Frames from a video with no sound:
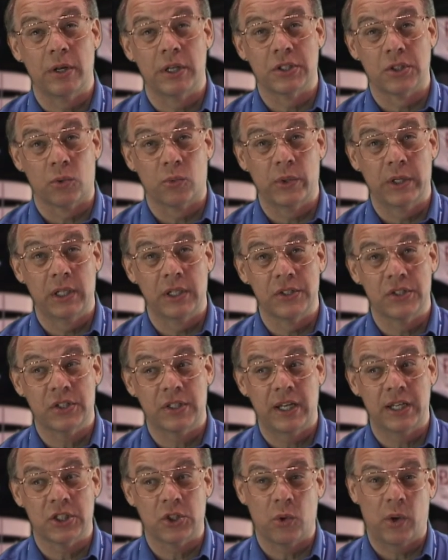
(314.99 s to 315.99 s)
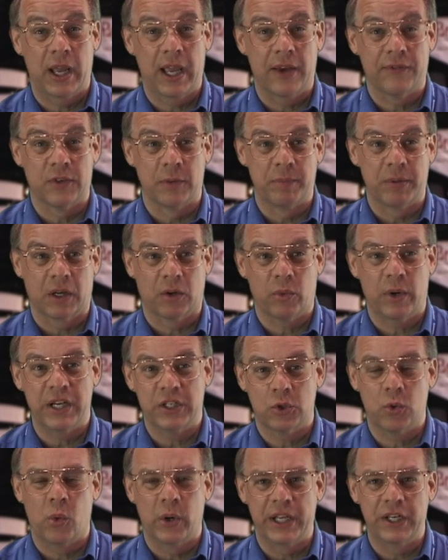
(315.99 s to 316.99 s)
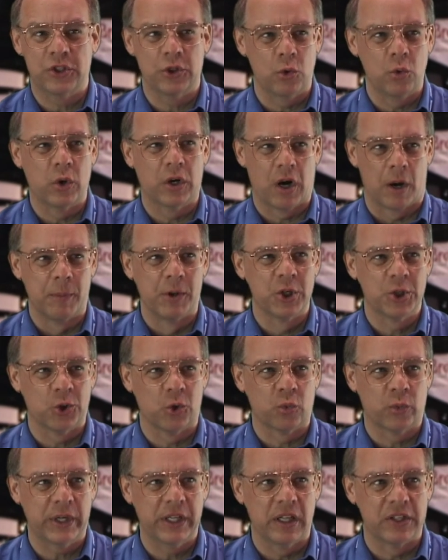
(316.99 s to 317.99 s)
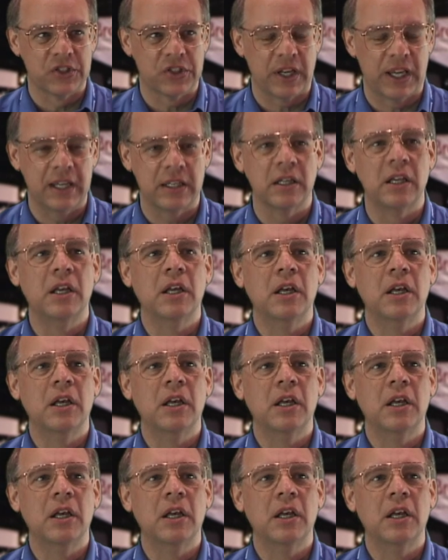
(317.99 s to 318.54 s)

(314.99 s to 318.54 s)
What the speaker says: it's a real estate, so I have to pick rate 22 commercial real estate.